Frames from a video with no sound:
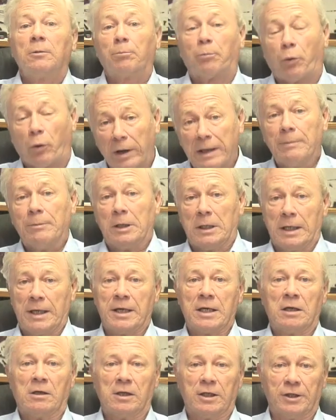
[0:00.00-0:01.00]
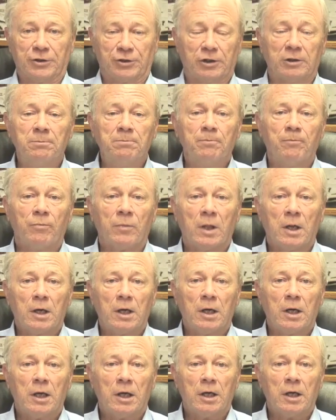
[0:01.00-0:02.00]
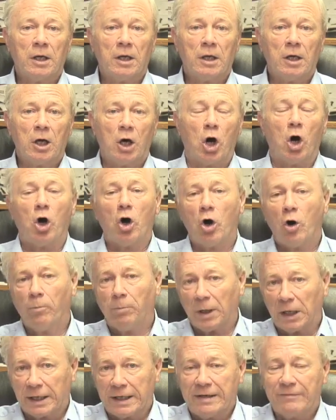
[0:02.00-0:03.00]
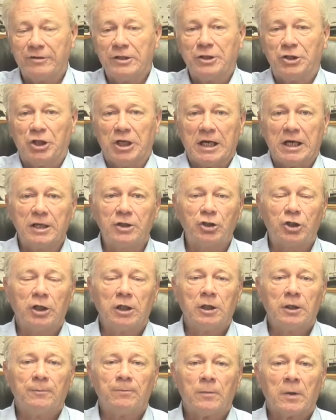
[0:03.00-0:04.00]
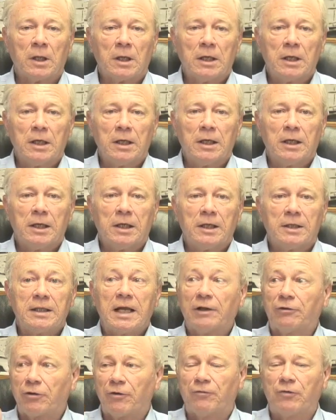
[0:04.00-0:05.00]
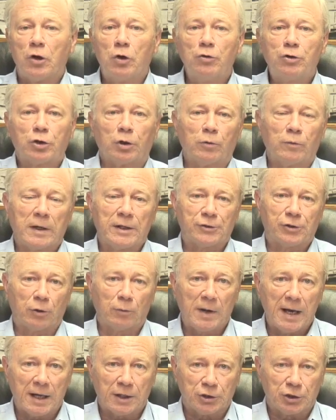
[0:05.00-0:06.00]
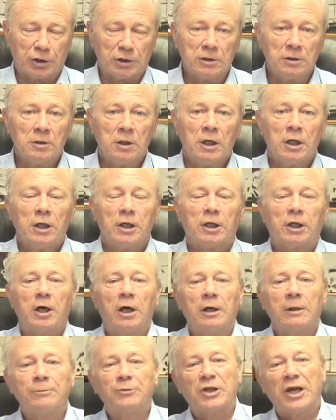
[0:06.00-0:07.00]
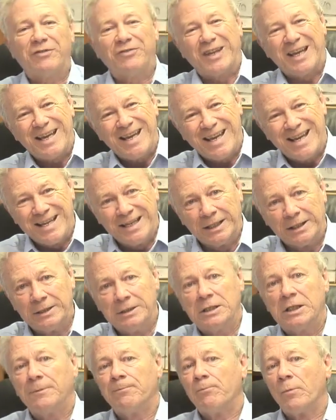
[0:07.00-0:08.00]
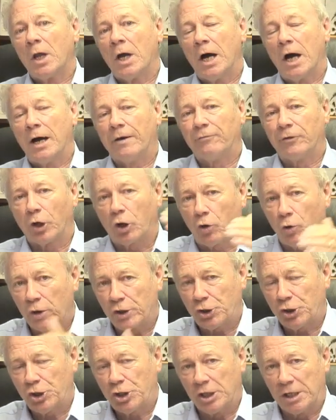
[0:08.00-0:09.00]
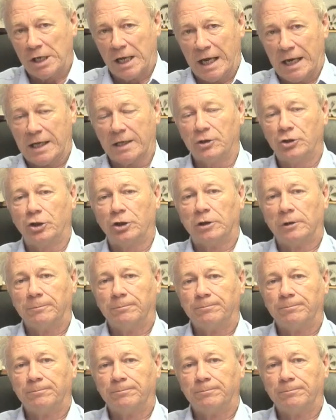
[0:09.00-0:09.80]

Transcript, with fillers: premillennialism, all believe and teach that the future resurrection comes at the end of the Christian age